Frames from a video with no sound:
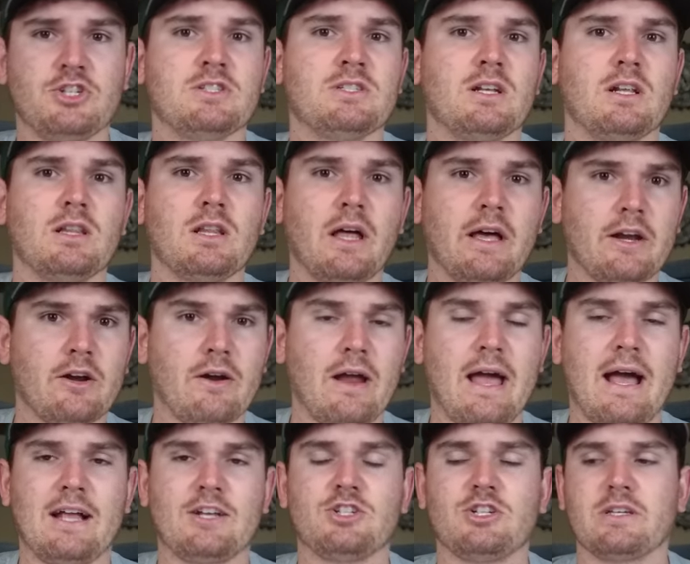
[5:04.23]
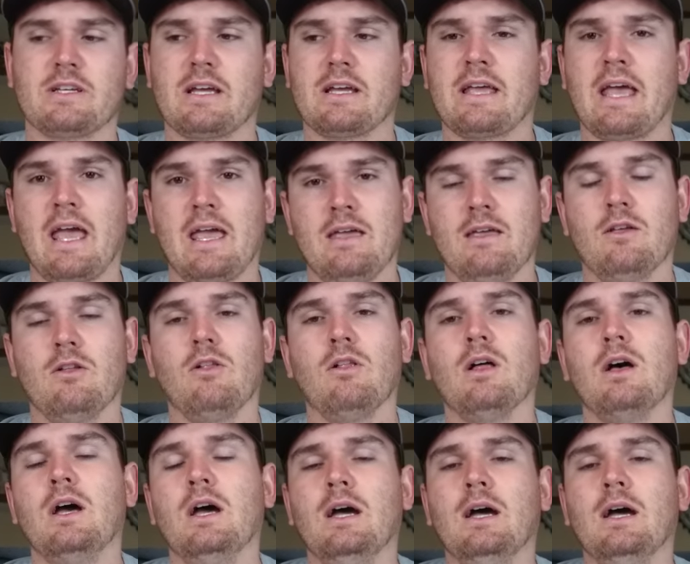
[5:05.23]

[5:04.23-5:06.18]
Is it a lighter hatch like a Cahill?